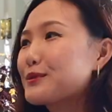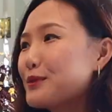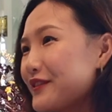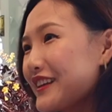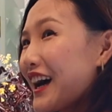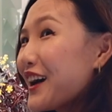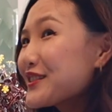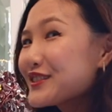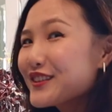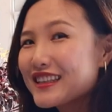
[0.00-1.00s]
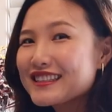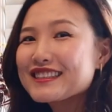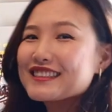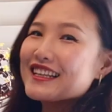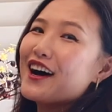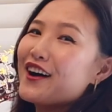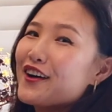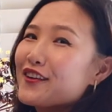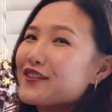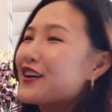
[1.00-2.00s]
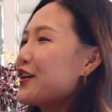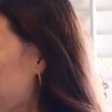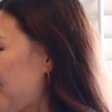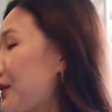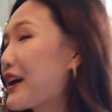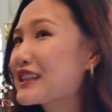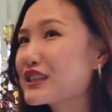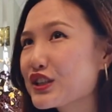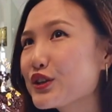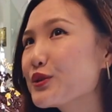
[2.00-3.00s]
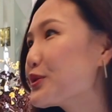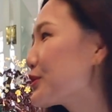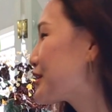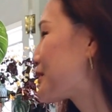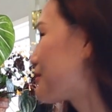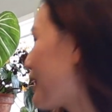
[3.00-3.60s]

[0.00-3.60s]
So moving on to this shelf. So excuse